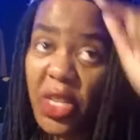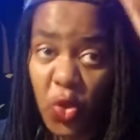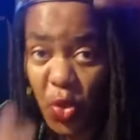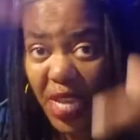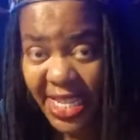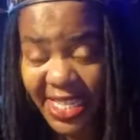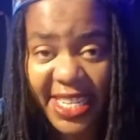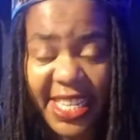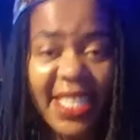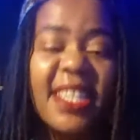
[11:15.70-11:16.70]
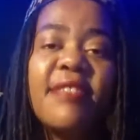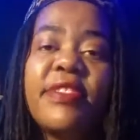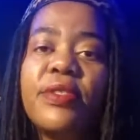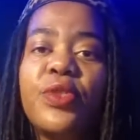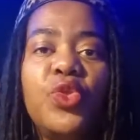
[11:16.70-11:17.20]
to that next
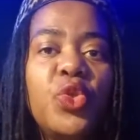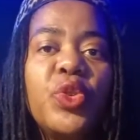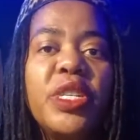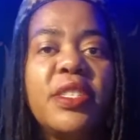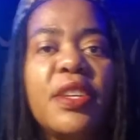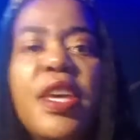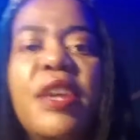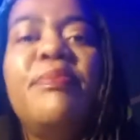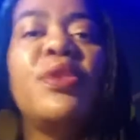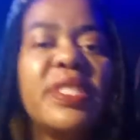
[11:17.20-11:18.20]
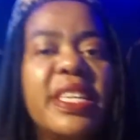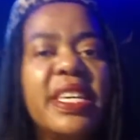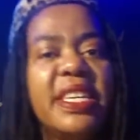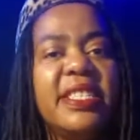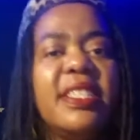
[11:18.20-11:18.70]
level to do it, because
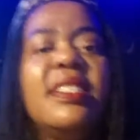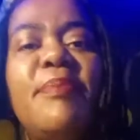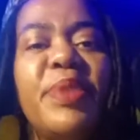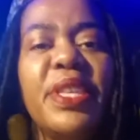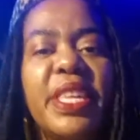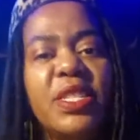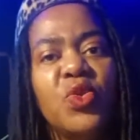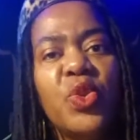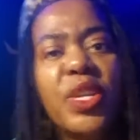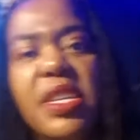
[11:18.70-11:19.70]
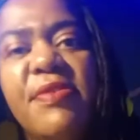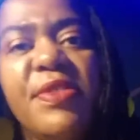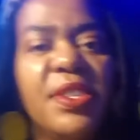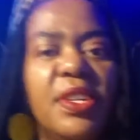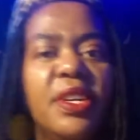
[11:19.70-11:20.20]
it is something that you wouldn't even,